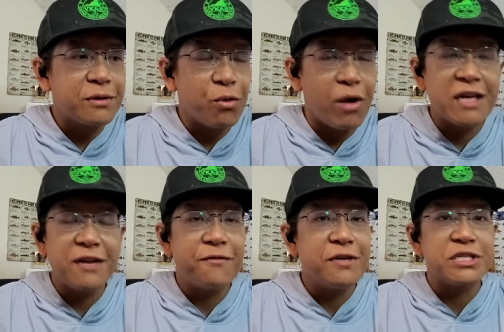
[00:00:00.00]

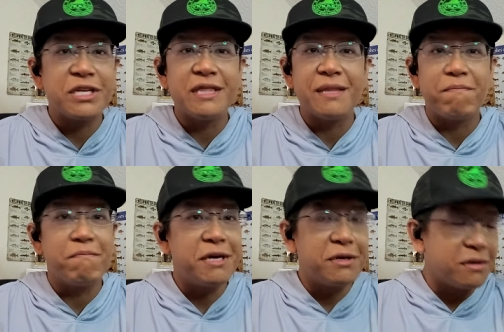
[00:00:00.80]
quality fish in the
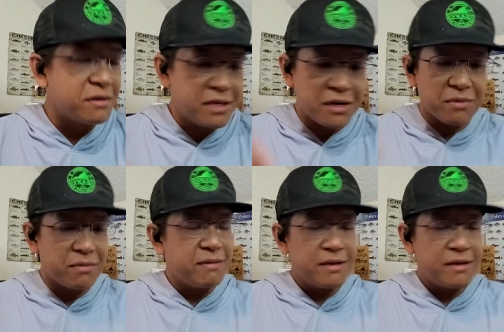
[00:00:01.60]
middle, you know,